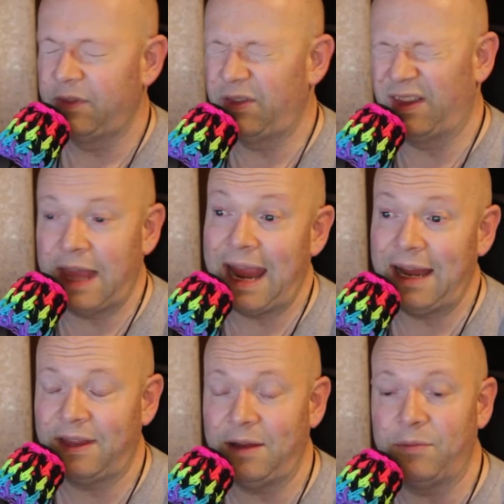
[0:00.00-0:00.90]
the
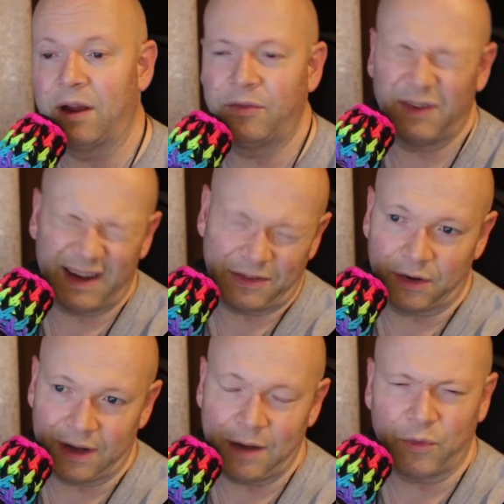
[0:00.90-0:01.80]
tag team there. I forget
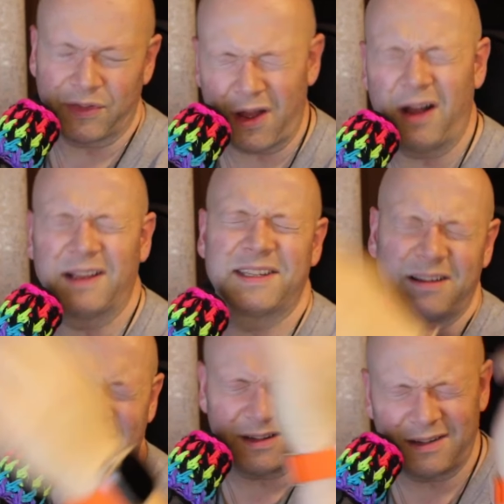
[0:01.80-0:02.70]
their name, with
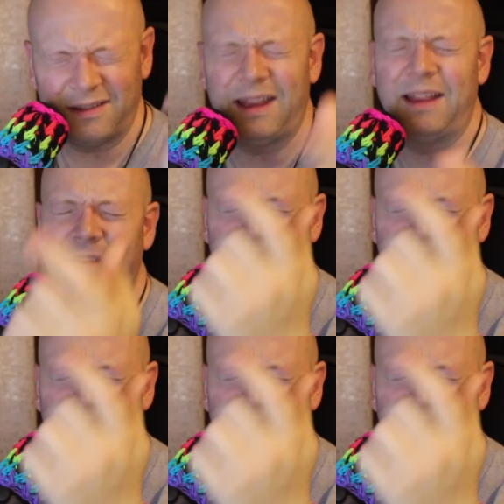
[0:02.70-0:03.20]
Asuka and